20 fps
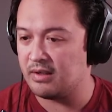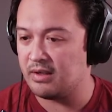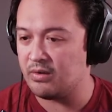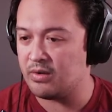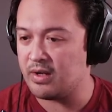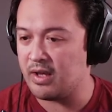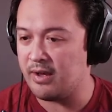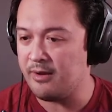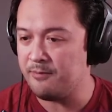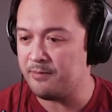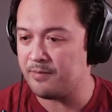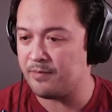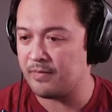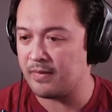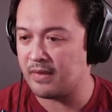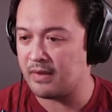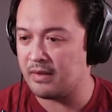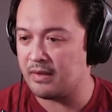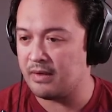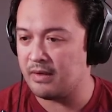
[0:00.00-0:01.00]
Okay.
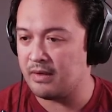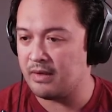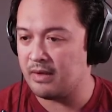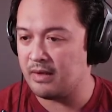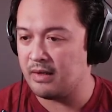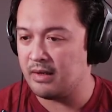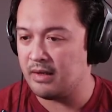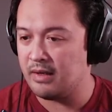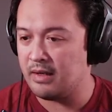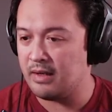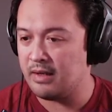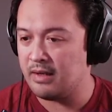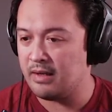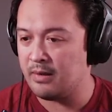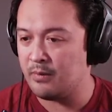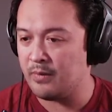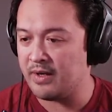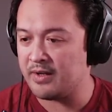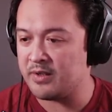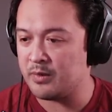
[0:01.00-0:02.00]

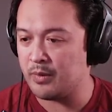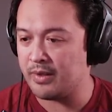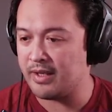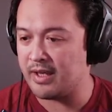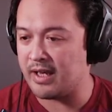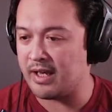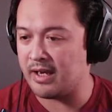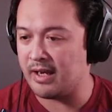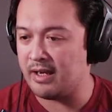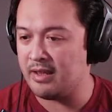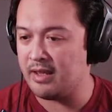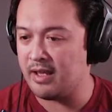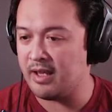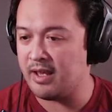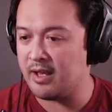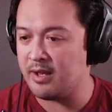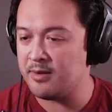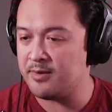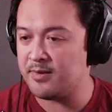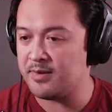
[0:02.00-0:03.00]
Uh, what else we got? Anything
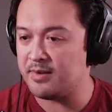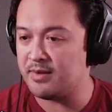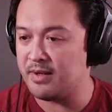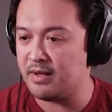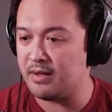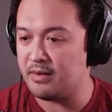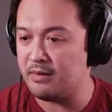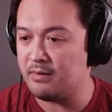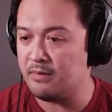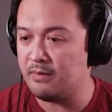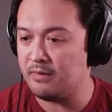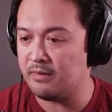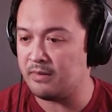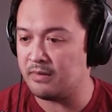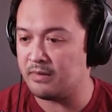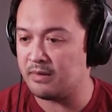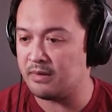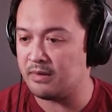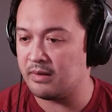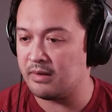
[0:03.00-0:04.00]
else? No?
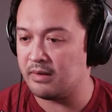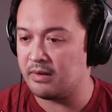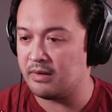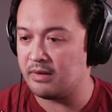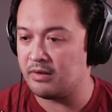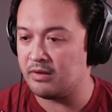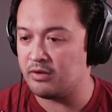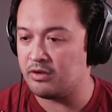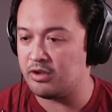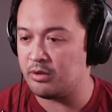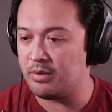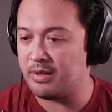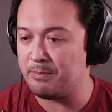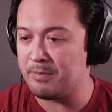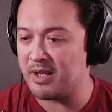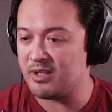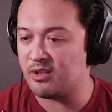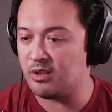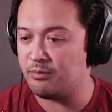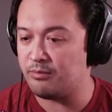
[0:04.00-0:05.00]
Should we
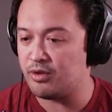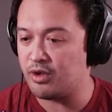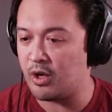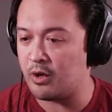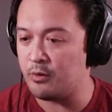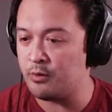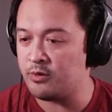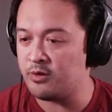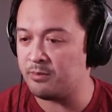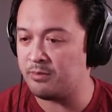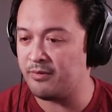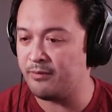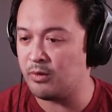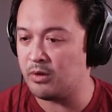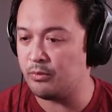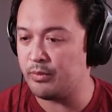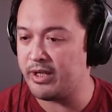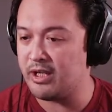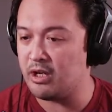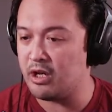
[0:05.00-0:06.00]
make some toast
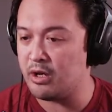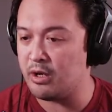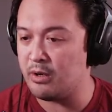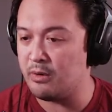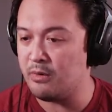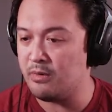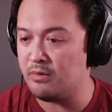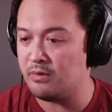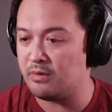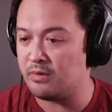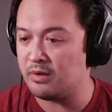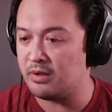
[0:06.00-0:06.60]
before we go?